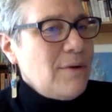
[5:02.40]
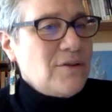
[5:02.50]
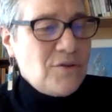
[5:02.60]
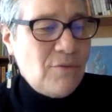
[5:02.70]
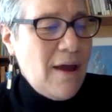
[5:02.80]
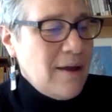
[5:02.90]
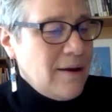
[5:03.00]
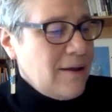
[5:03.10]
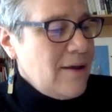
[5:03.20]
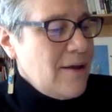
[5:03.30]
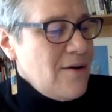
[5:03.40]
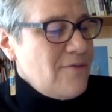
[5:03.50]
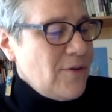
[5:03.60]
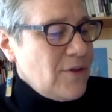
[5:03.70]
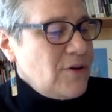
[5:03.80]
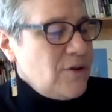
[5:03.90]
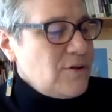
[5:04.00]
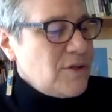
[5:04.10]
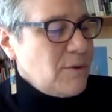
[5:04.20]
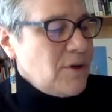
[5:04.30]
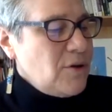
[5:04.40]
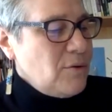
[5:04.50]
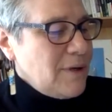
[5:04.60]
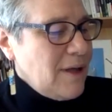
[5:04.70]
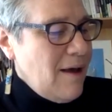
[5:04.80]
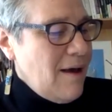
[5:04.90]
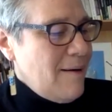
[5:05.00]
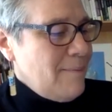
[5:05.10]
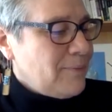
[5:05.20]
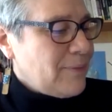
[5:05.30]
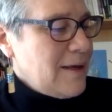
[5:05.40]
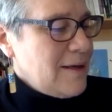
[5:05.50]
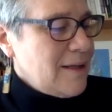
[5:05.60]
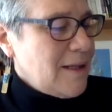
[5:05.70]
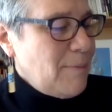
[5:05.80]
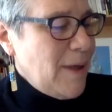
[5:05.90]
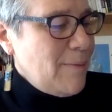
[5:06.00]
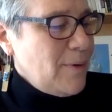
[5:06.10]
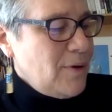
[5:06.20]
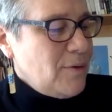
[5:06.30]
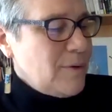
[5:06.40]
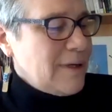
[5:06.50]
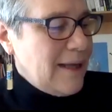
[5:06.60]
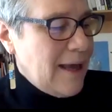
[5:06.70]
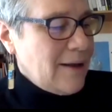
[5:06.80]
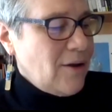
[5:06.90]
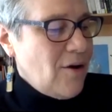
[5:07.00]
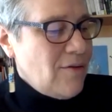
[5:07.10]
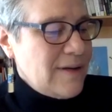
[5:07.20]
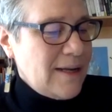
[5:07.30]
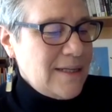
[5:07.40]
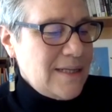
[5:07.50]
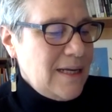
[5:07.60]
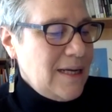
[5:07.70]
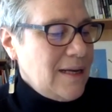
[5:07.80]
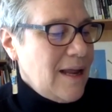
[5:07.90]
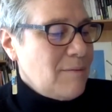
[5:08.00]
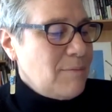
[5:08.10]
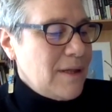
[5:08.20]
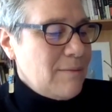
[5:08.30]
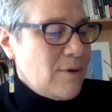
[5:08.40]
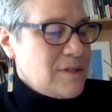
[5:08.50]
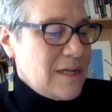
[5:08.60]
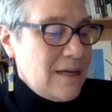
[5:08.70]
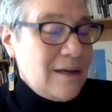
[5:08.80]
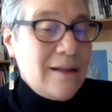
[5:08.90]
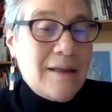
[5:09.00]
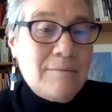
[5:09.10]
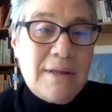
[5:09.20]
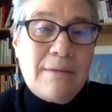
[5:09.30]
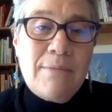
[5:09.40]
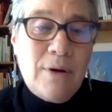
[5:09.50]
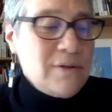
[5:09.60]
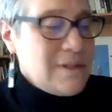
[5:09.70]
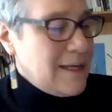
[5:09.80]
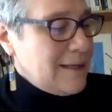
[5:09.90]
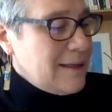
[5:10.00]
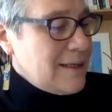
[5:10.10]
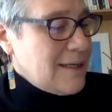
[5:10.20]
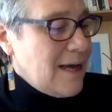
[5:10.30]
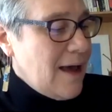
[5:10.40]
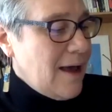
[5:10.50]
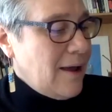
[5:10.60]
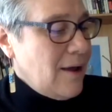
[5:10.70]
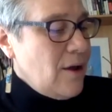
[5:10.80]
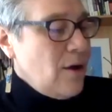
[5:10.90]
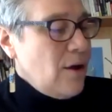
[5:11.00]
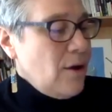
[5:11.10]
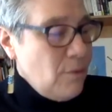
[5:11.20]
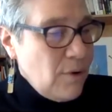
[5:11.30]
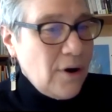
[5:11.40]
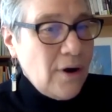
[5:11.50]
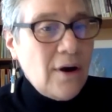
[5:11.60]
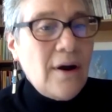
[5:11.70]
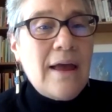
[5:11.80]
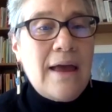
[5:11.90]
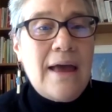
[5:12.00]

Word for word: with dread for the news that we knew would come that the people who would get COVID 19 and be the most ill and be the most likely to die were